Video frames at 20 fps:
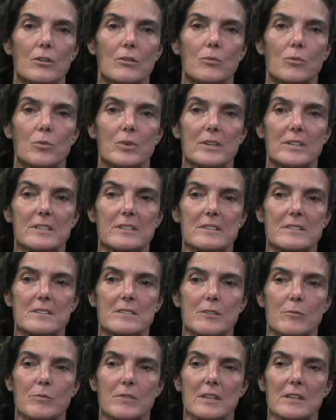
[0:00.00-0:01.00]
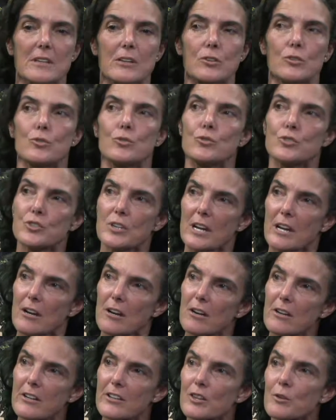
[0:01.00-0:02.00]
was something that you
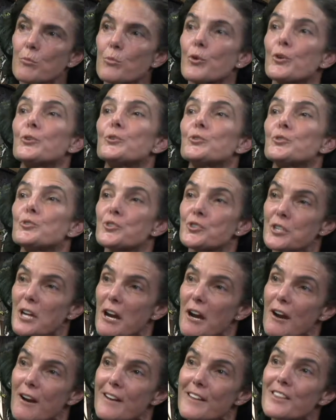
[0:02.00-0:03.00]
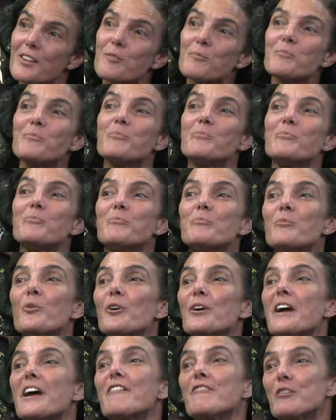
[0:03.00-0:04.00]
shared, and the more you shared, the
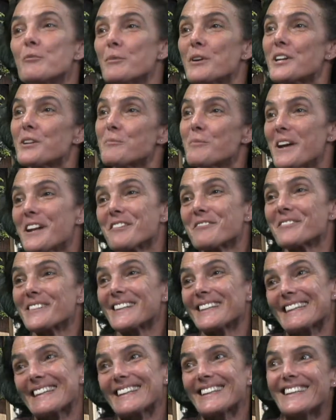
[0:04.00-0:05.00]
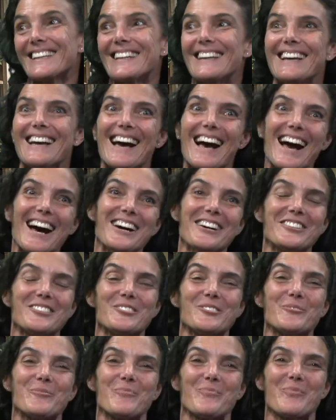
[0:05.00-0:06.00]
more everybody benefited.
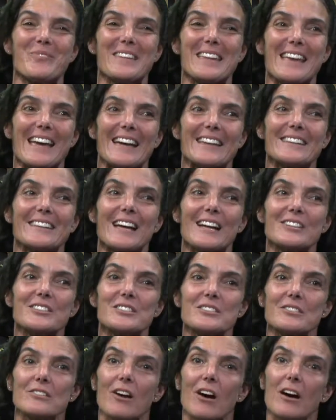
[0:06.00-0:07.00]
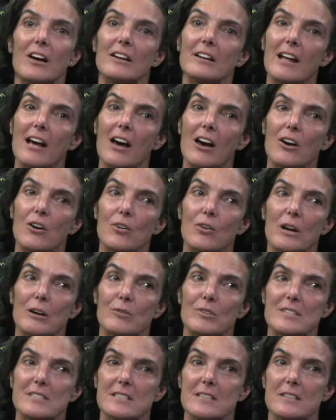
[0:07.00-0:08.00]
And that's not how I
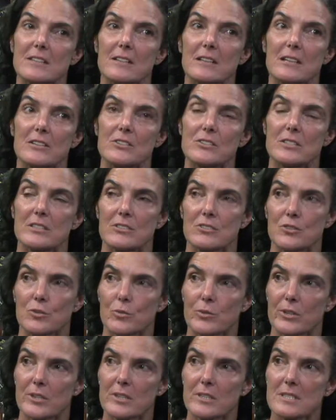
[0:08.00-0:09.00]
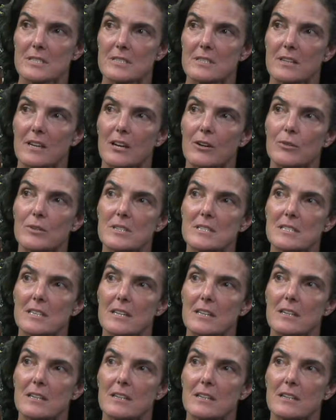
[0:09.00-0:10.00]
would say the legislature works. I would
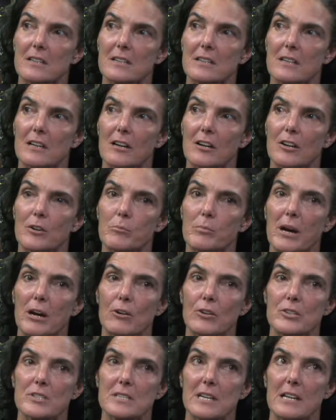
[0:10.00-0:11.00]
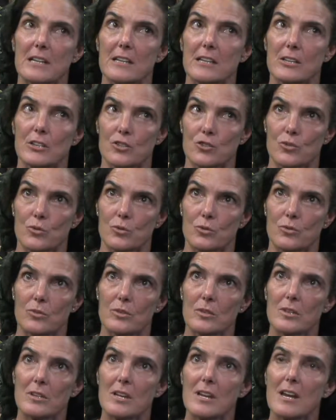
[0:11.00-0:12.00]
say that power is tightly
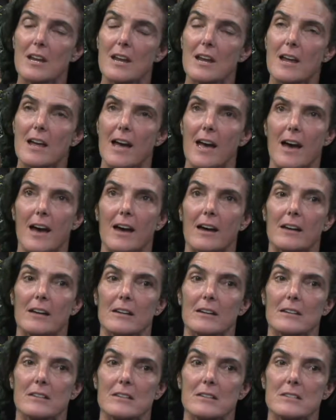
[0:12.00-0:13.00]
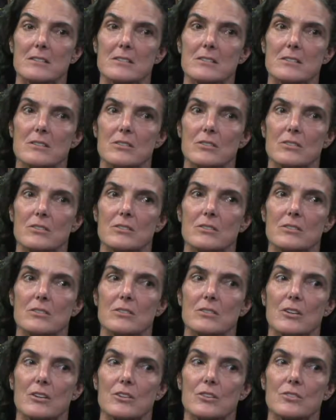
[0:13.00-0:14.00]
controlled, and
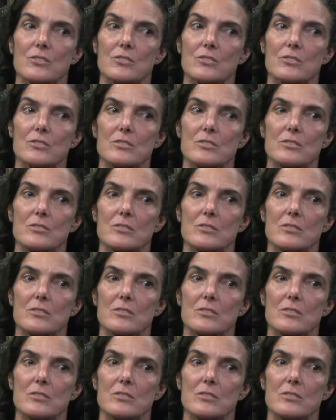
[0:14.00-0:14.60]
there's